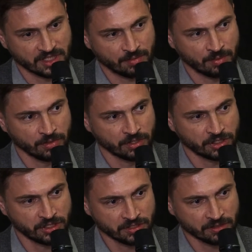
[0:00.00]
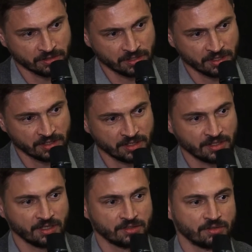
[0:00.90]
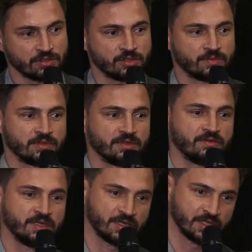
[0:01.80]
it turned out that it would take six